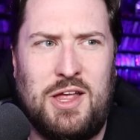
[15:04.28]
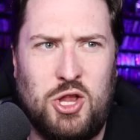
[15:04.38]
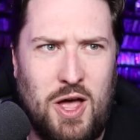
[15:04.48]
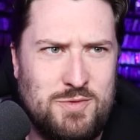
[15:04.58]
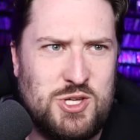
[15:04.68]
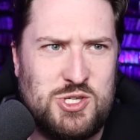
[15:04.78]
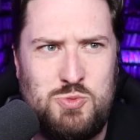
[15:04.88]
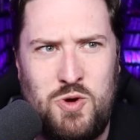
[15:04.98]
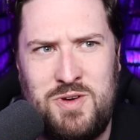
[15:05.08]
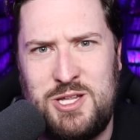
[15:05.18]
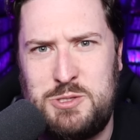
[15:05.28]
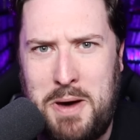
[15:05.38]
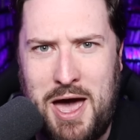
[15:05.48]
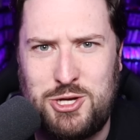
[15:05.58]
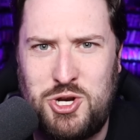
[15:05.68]
that loves this movie that's
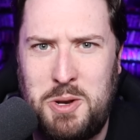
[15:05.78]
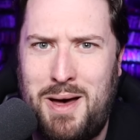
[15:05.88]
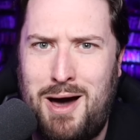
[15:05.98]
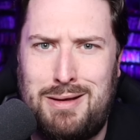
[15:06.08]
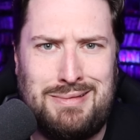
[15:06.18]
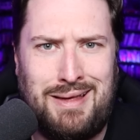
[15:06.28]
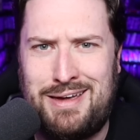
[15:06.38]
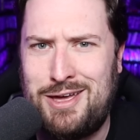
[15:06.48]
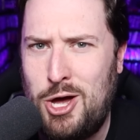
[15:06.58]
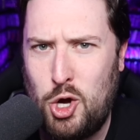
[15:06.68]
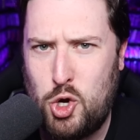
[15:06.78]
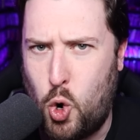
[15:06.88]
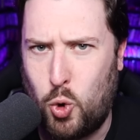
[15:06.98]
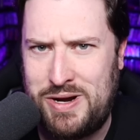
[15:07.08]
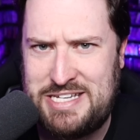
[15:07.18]
passionate about it like
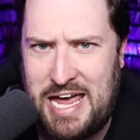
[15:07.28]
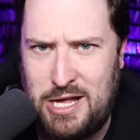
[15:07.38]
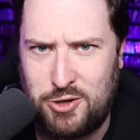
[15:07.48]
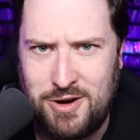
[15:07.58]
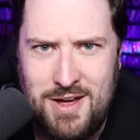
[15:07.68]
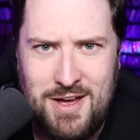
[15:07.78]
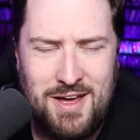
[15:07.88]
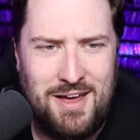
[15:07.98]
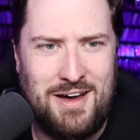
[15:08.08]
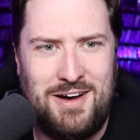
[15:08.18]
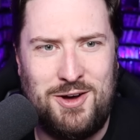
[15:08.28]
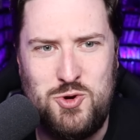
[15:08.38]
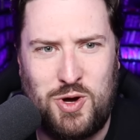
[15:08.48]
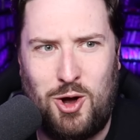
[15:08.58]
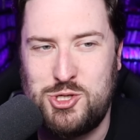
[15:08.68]
Corey Taylor uh,
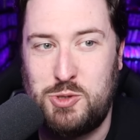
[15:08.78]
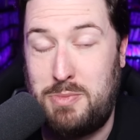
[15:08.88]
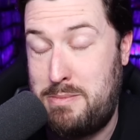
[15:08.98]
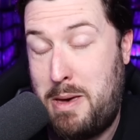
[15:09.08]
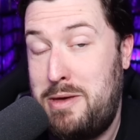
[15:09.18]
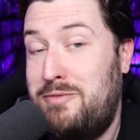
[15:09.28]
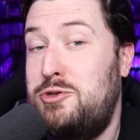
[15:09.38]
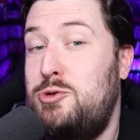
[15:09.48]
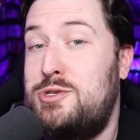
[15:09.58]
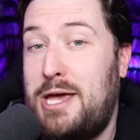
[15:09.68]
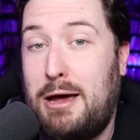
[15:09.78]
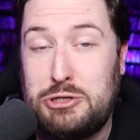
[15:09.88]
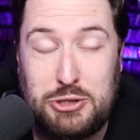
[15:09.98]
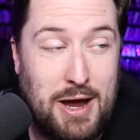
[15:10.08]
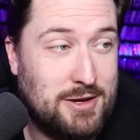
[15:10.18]
who can also maybe even do the
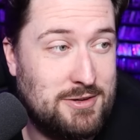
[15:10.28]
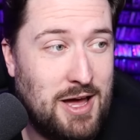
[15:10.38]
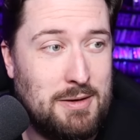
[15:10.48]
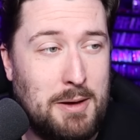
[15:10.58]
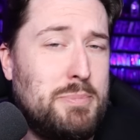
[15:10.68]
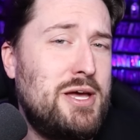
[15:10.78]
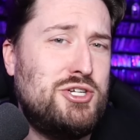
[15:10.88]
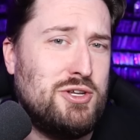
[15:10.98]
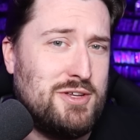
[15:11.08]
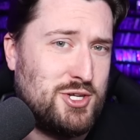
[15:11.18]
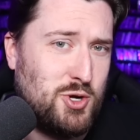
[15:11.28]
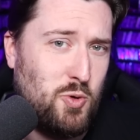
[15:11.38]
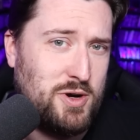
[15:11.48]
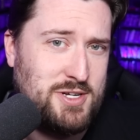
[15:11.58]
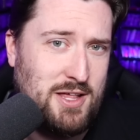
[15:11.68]
soundtrack. I- I'm pitching this to
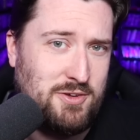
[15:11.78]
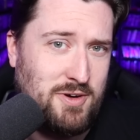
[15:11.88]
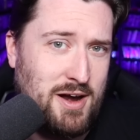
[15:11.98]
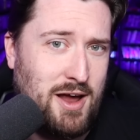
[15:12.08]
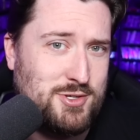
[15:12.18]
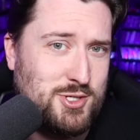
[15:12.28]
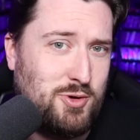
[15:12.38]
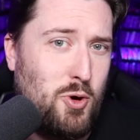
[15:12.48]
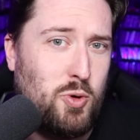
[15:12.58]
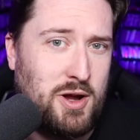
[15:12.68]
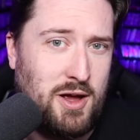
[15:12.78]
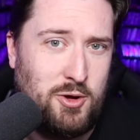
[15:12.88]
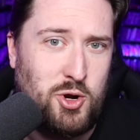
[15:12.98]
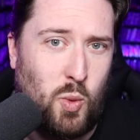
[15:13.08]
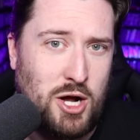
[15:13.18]
Corey Taylor right now. So Corey, I
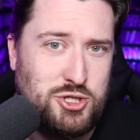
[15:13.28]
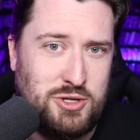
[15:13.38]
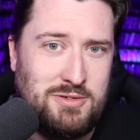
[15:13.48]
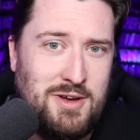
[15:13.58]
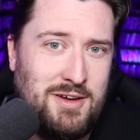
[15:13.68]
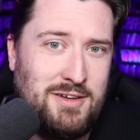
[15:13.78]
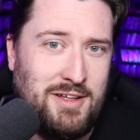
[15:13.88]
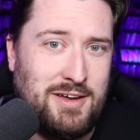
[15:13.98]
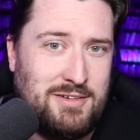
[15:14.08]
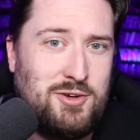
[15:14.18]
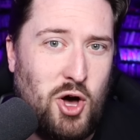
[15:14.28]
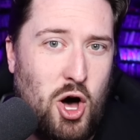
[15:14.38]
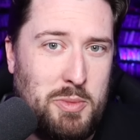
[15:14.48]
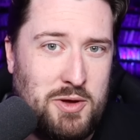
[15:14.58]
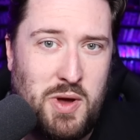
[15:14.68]
know you're watching. Like,
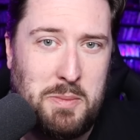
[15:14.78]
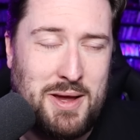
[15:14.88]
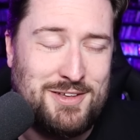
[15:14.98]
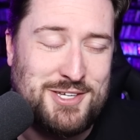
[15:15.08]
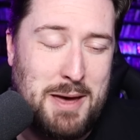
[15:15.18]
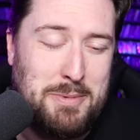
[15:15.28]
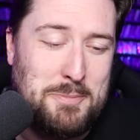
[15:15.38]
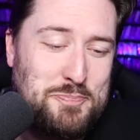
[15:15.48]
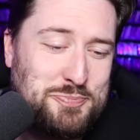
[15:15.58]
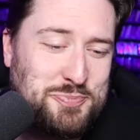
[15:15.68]
call me. We can make this happen.